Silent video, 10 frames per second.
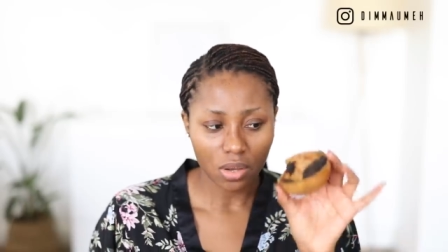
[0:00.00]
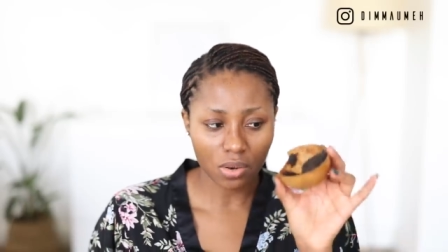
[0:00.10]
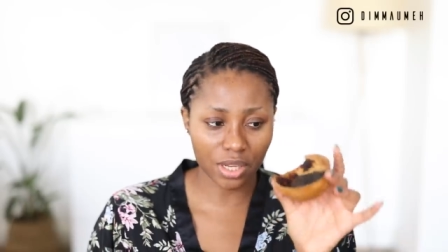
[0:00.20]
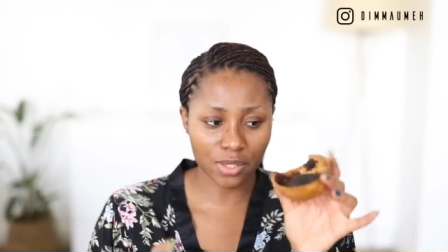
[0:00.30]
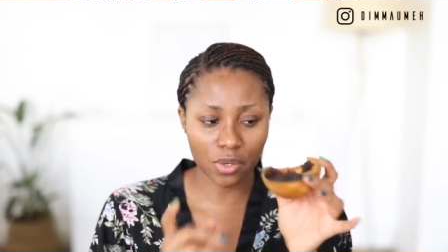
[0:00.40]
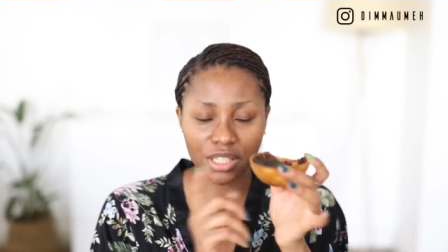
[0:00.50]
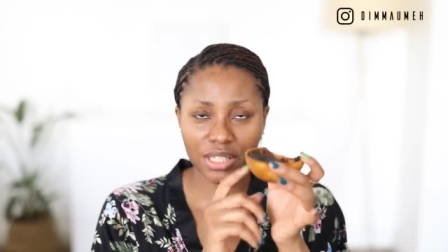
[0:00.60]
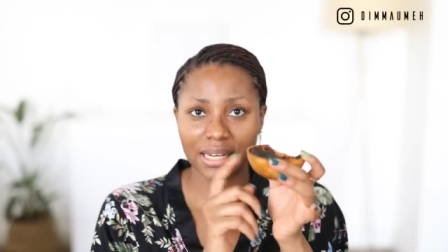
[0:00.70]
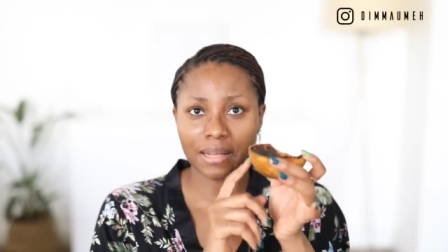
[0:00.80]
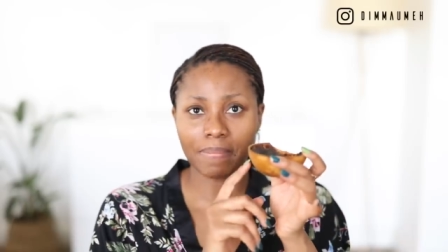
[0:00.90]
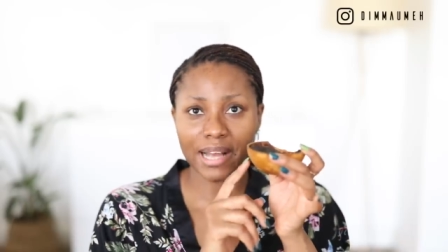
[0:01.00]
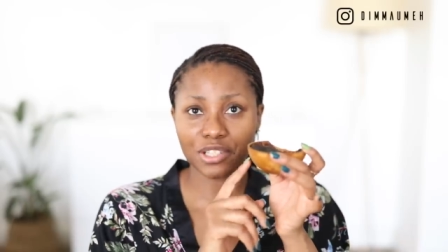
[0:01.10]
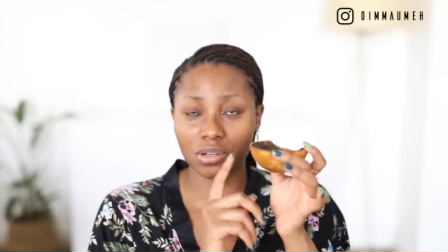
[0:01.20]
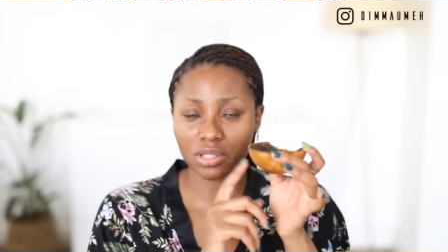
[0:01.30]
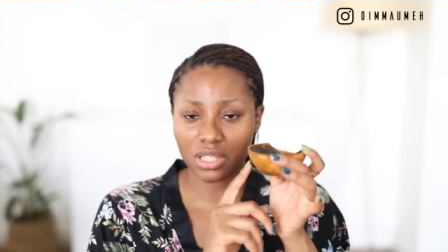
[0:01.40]
Okay, so each
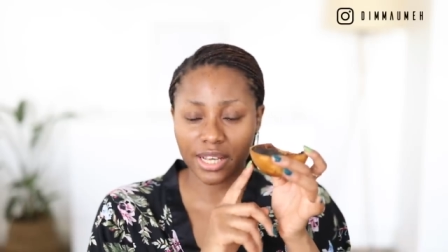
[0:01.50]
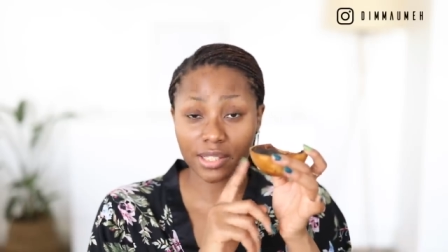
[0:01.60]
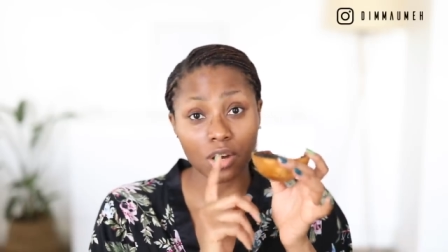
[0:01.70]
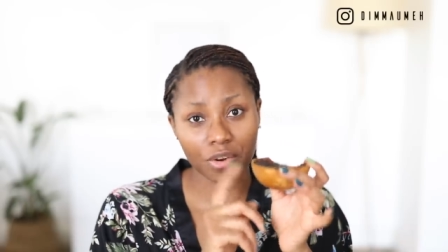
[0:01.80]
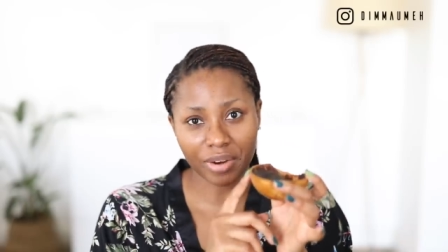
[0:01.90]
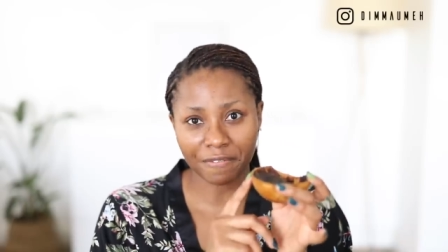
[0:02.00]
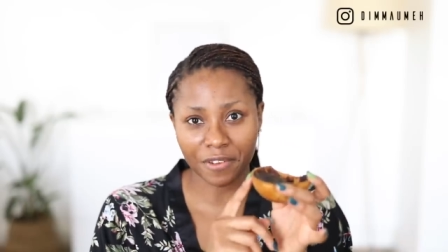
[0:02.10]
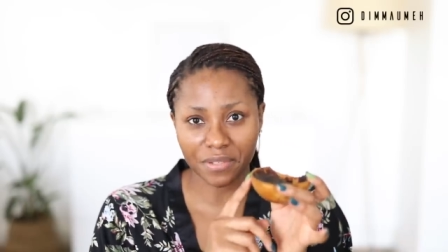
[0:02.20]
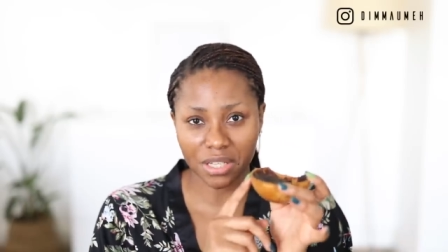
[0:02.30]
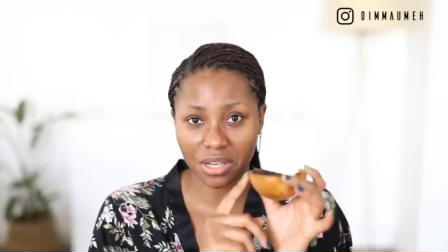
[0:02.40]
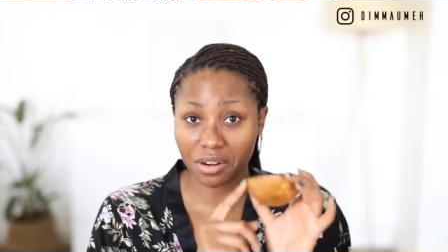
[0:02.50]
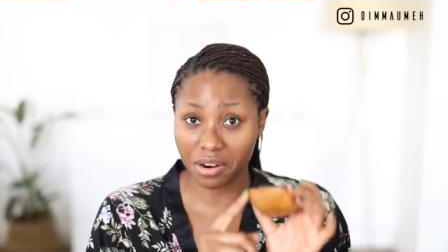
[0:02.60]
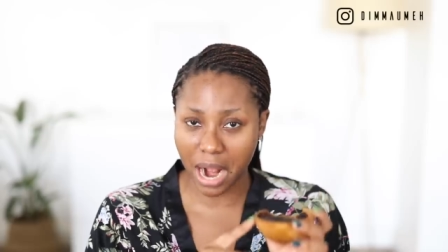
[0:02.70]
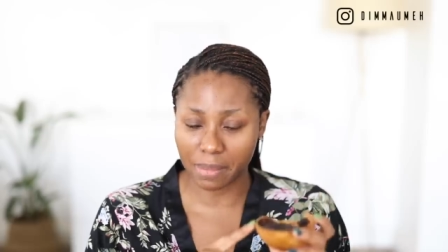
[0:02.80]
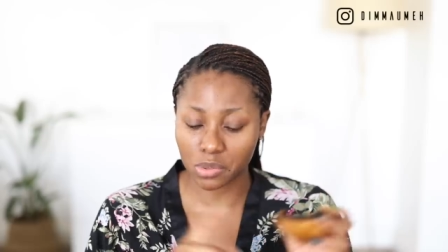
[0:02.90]
calabash contains 150
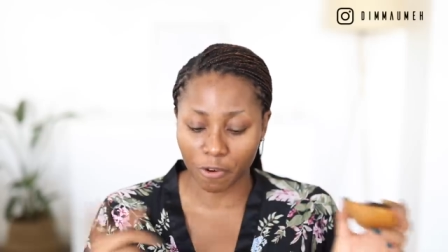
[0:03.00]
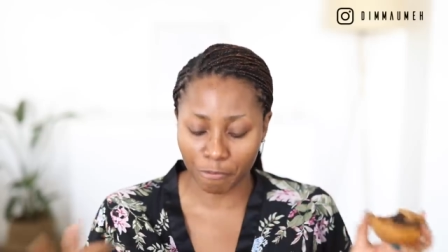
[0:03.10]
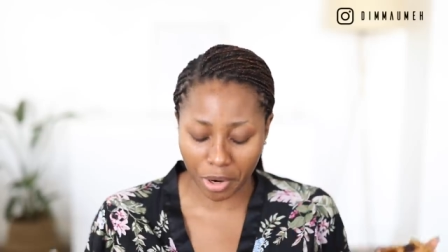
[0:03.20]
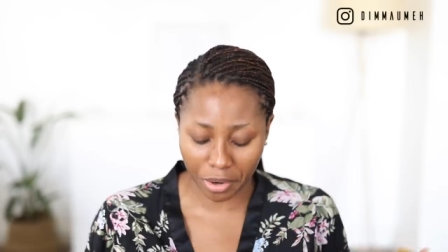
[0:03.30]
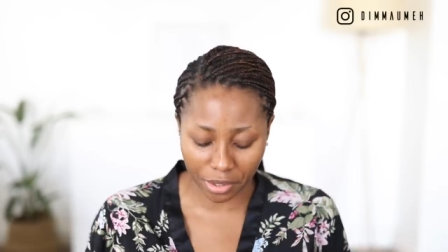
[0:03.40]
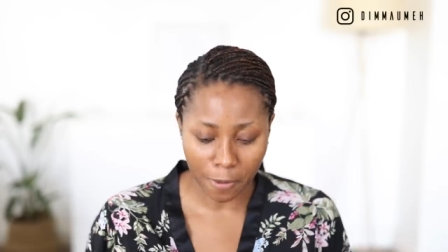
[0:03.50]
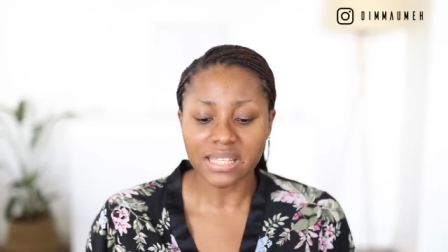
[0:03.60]
grams of product.